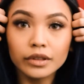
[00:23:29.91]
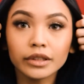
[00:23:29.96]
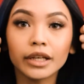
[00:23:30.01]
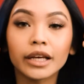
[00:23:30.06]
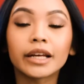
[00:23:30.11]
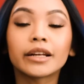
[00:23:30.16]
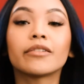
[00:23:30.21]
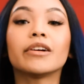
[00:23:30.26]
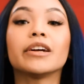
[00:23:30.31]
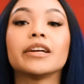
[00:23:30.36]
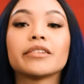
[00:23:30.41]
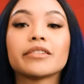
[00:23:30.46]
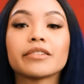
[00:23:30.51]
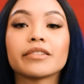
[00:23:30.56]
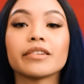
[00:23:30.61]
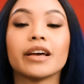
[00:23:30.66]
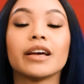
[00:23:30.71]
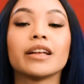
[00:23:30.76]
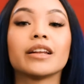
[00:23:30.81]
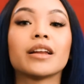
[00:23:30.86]
Alright,
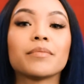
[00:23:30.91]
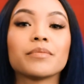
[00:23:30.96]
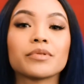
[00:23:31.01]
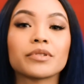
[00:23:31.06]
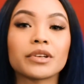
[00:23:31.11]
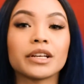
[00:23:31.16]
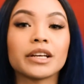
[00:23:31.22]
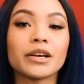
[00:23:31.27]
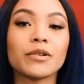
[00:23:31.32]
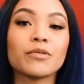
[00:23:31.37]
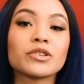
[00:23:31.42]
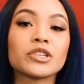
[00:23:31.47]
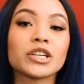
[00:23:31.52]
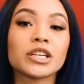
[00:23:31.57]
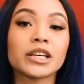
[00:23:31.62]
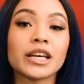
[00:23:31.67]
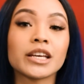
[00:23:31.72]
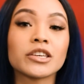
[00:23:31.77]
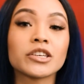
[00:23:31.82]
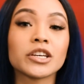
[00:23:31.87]
and I'm just gonna go
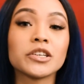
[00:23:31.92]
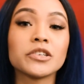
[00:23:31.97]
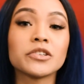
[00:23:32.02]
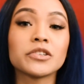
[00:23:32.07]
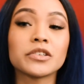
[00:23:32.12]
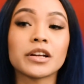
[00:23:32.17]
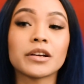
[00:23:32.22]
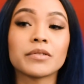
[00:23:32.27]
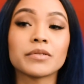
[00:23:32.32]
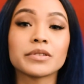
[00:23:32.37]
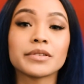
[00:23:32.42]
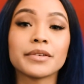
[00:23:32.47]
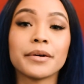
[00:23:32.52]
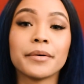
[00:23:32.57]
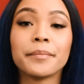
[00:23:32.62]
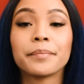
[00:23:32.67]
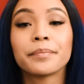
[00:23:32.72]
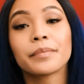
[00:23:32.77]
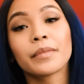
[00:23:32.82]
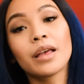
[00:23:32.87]
get changed now, so
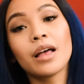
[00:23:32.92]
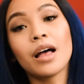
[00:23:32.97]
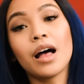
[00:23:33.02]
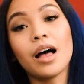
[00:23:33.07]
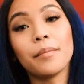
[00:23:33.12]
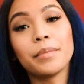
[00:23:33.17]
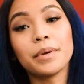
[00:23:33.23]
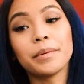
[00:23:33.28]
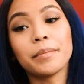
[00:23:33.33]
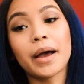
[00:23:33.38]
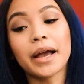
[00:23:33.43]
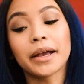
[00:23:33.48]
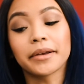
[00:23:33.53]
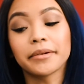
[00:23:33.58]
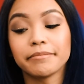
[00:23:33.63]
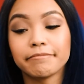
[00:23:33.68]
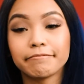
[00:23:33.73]
I'll be back.